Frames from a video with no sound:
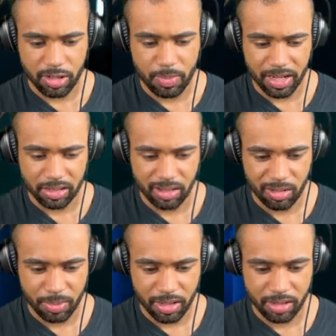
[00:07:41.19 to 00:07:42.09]

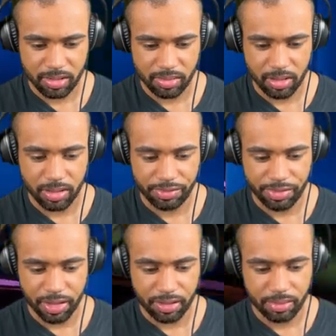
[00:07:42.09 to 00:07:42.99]
backstage pass. Alright,
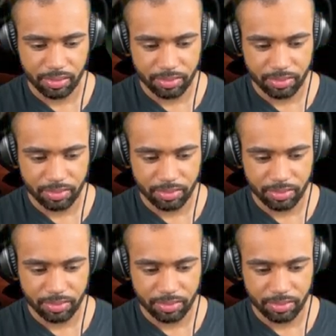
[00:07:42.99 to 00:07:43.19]
fine.